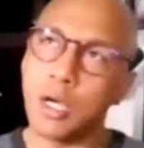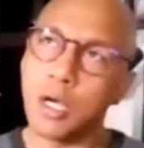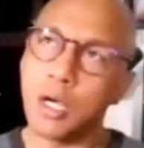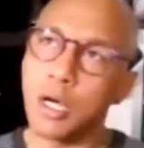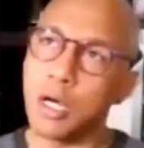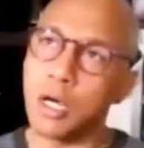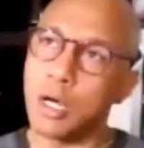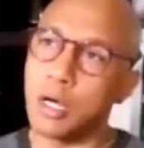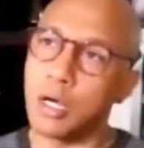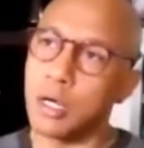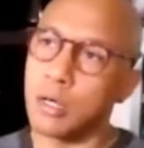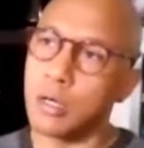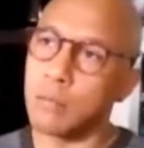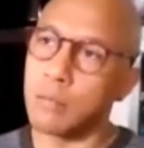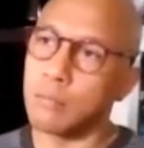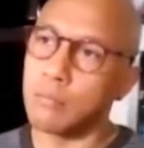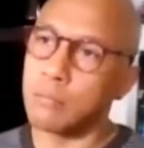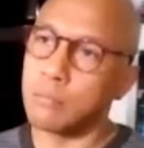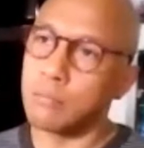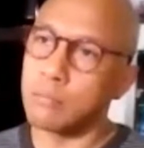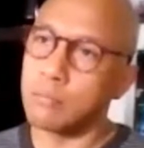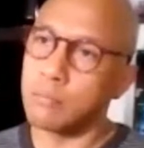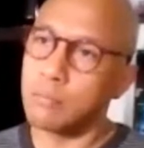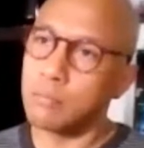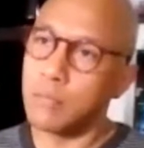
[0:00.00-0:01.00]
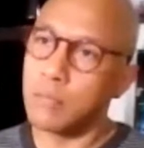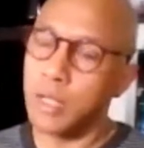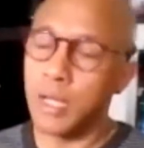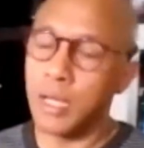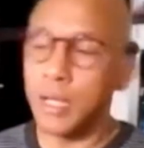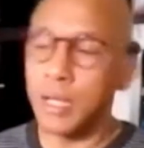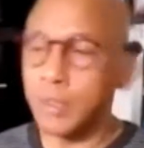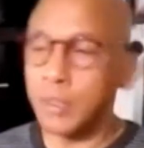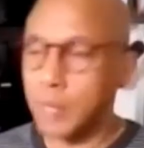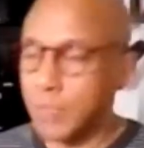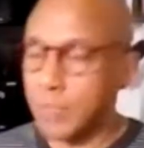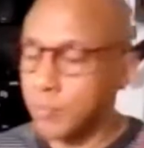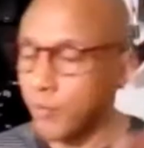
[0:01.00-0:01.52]

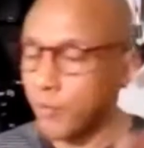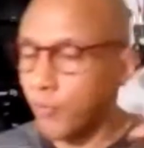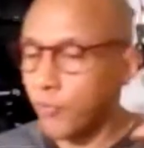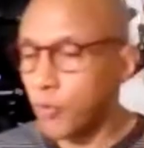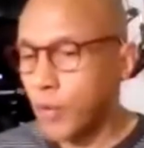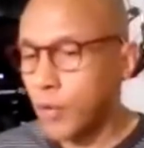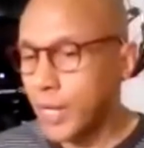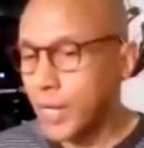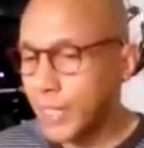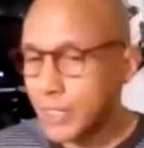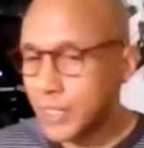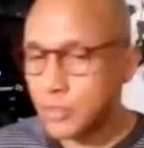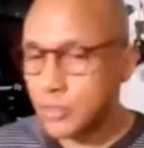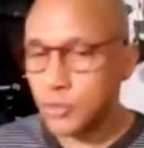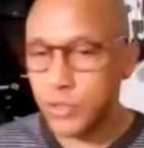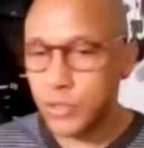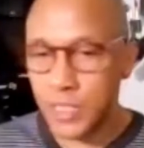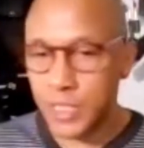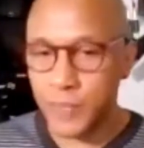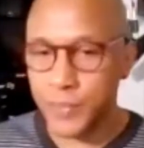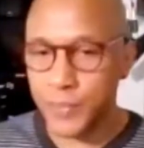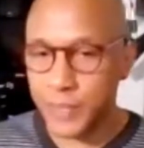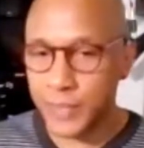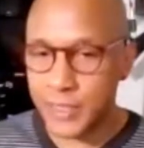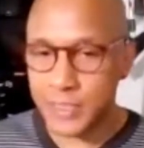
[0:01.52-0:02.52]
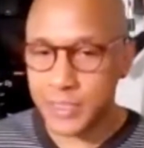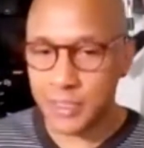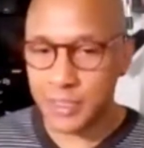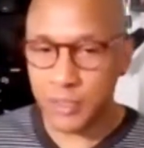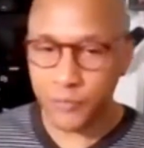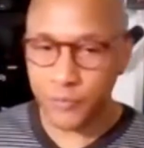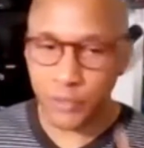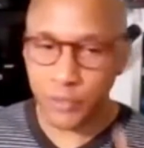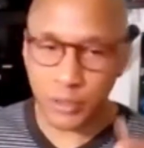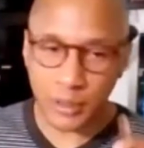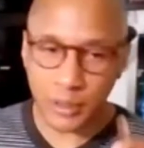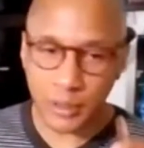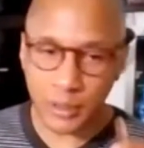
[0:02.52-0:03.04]
and before I get too deep in this
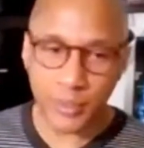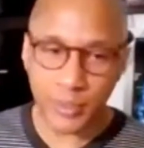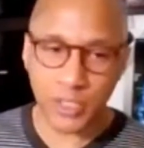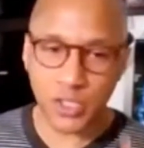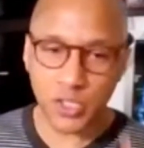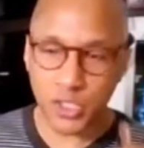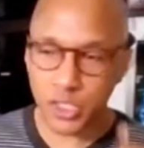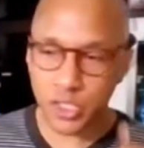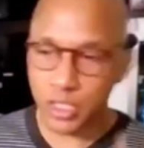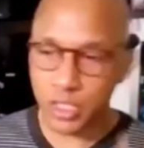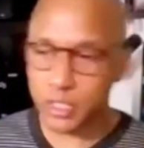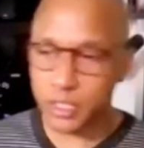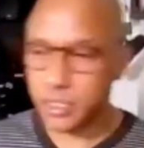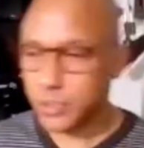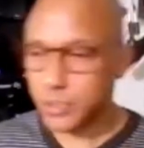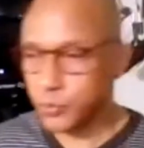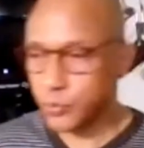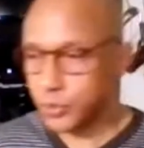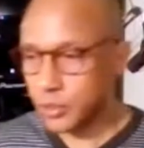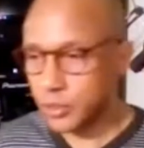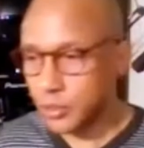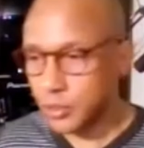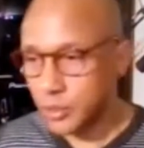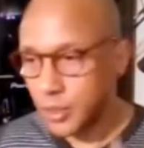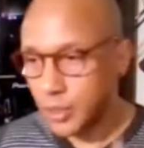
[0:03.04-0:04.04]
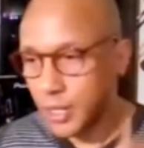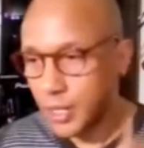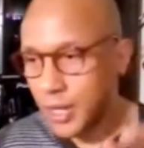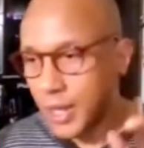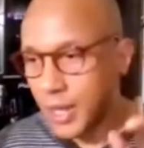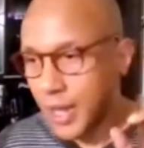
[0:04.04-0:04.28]
interview, let me just share this with you.